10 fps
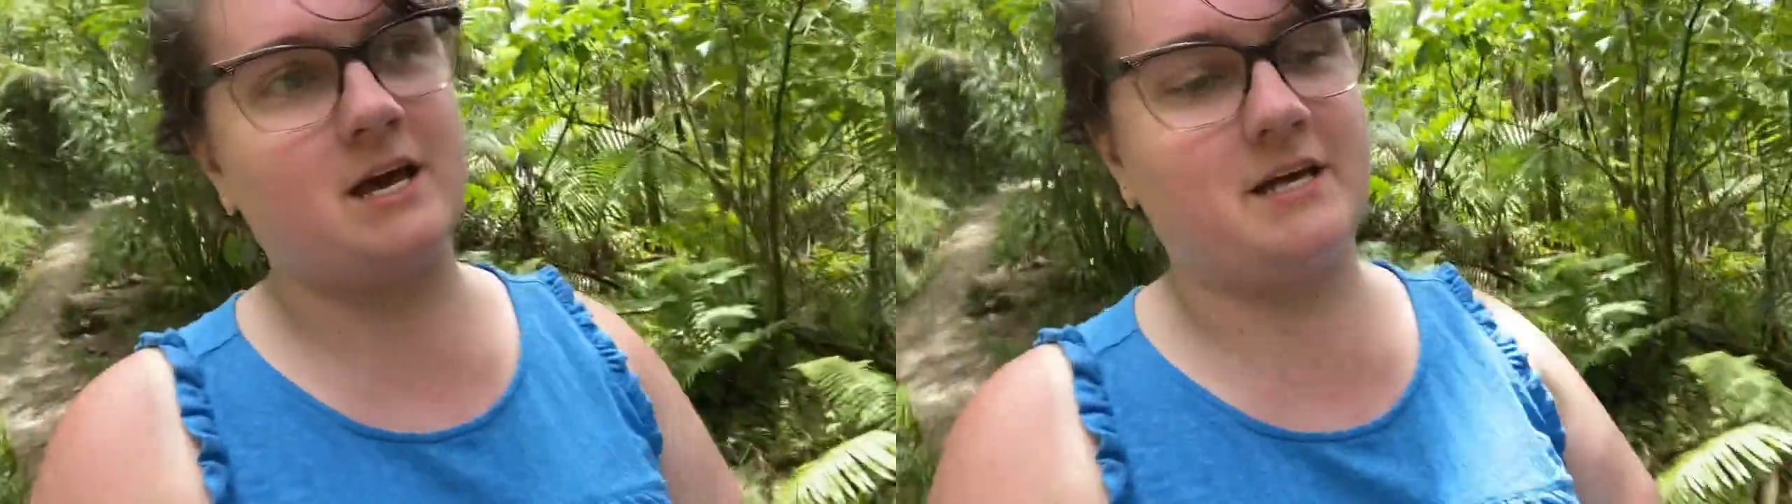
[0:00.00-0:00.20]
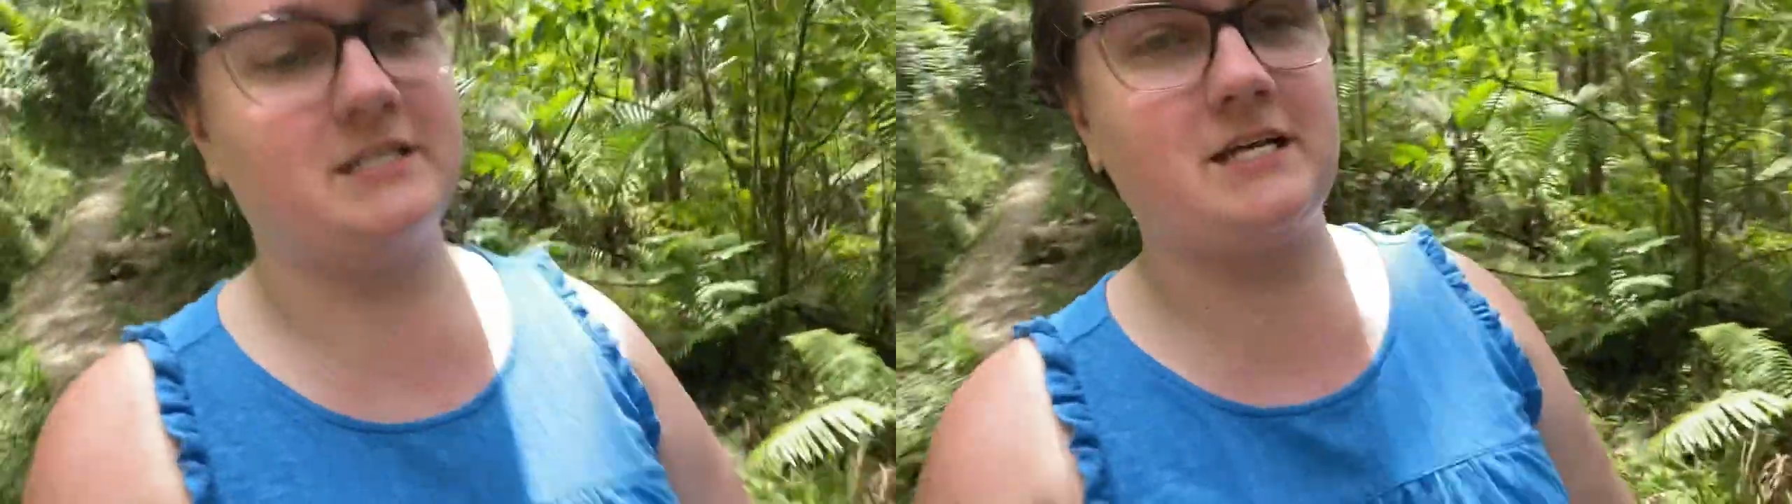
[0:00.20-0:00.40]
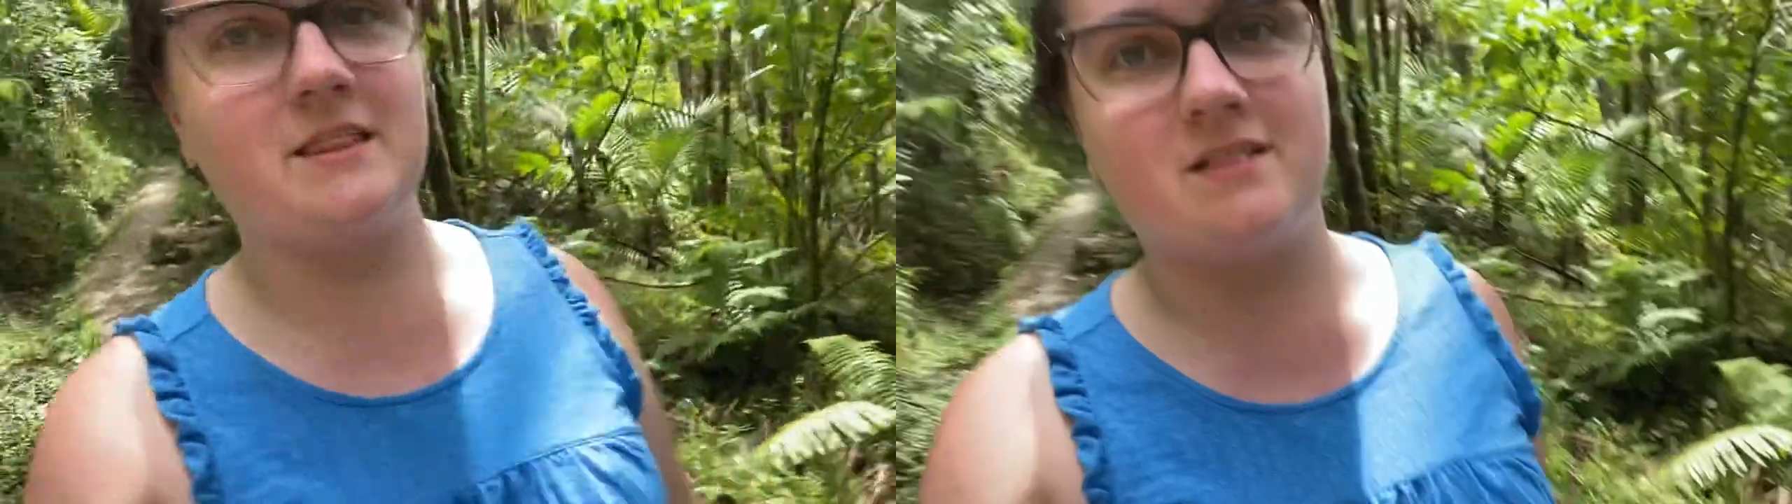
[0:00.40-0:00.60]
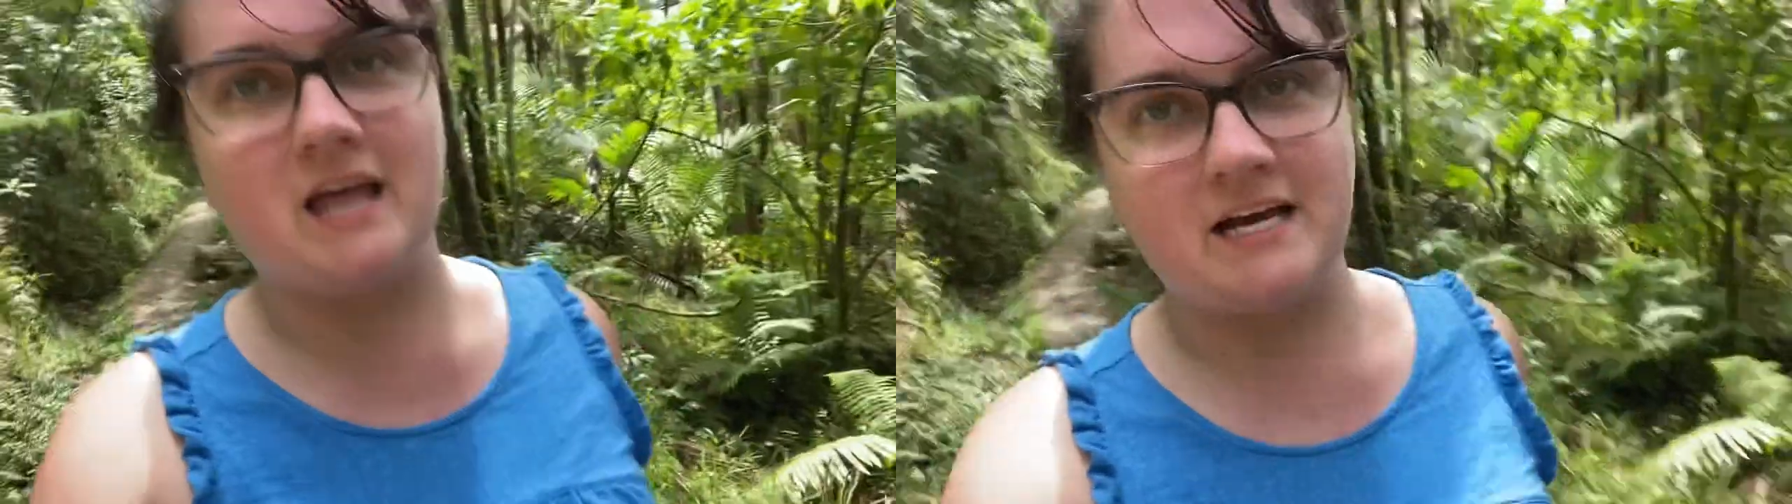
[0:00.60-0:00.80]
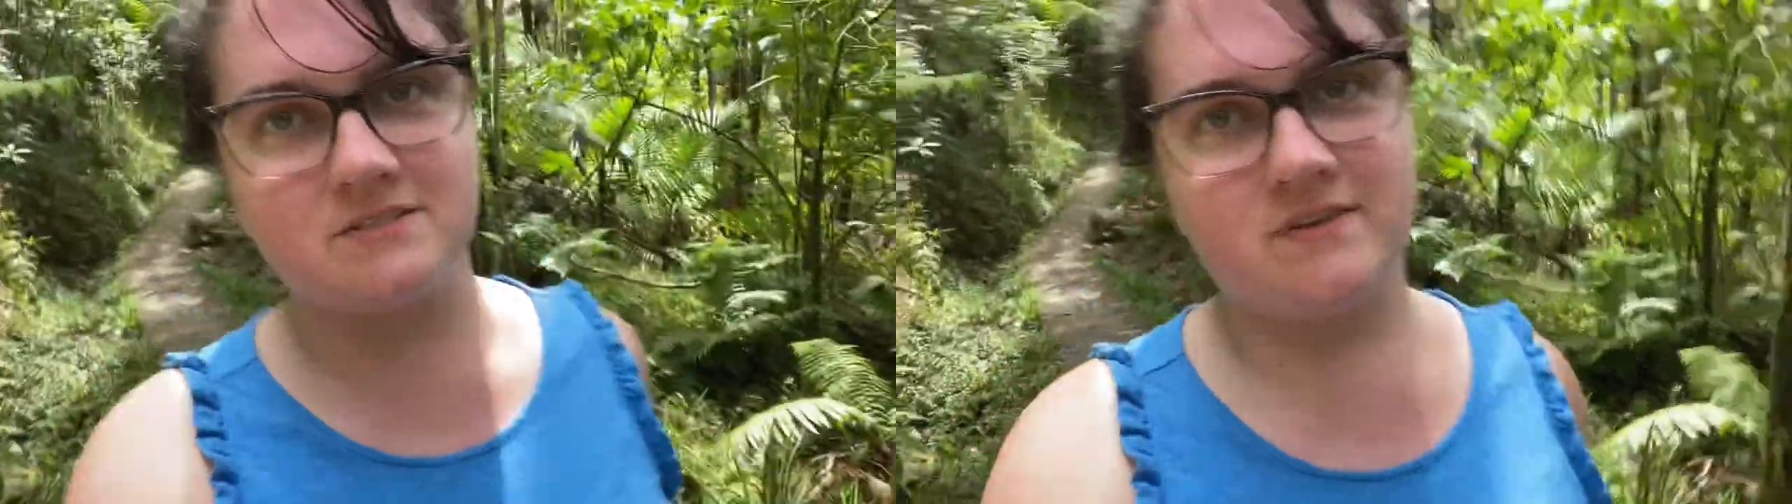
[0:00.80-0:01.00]
I have to say the
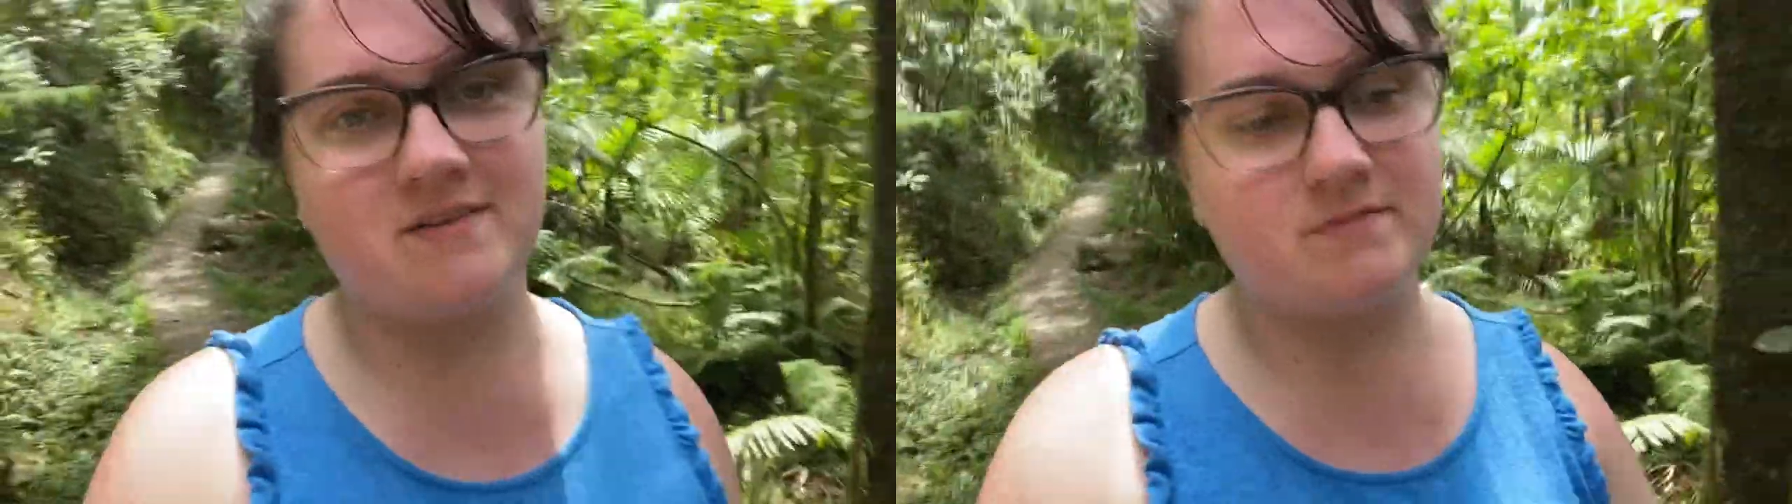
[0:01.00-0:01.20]
last five